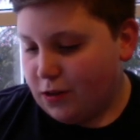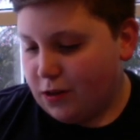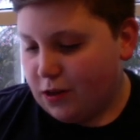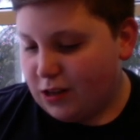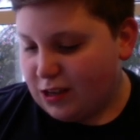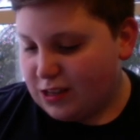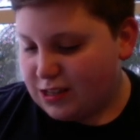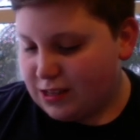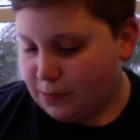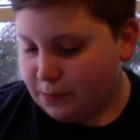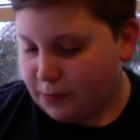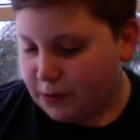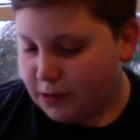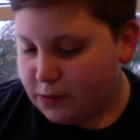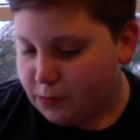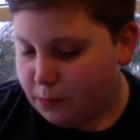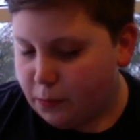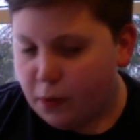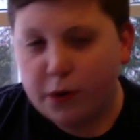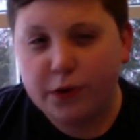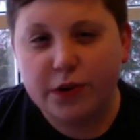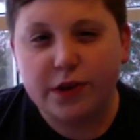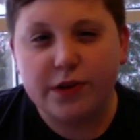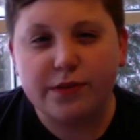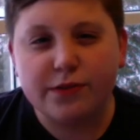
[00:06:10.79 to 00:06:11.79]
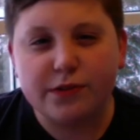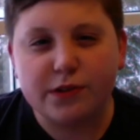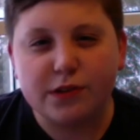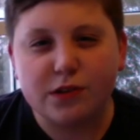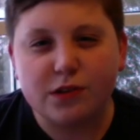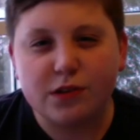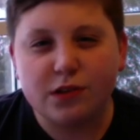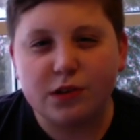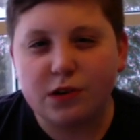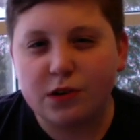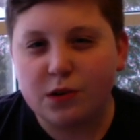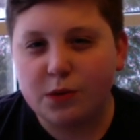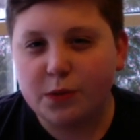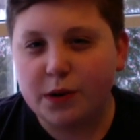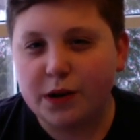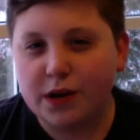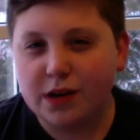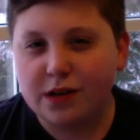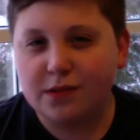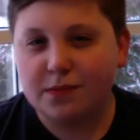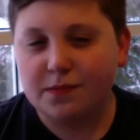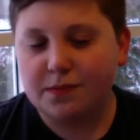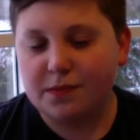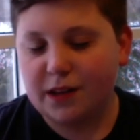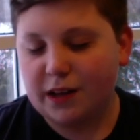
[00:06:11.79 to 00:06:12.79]
except his motives are a little
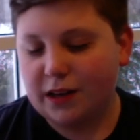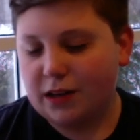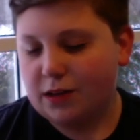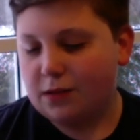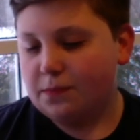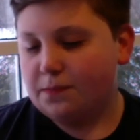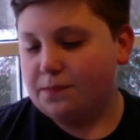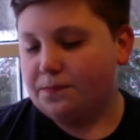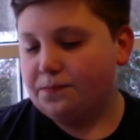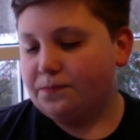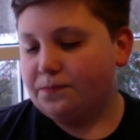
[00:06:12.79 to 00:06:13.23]
weird. Like